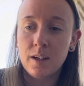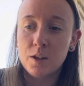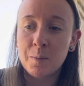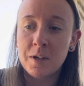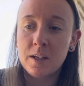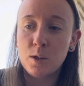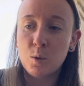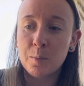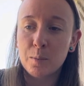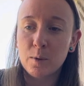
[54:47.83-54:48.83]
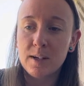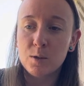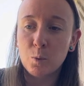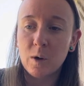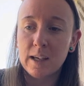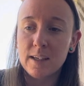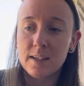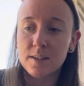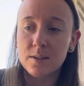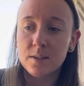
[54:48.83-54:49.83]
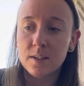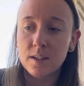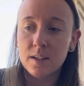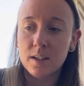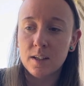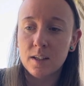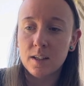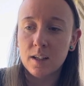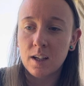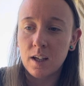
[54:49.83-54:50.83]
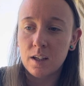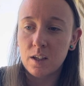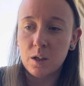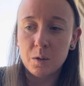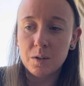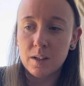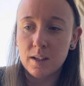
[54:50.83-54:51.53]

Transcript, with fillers: the minute you embrace what is, you don't,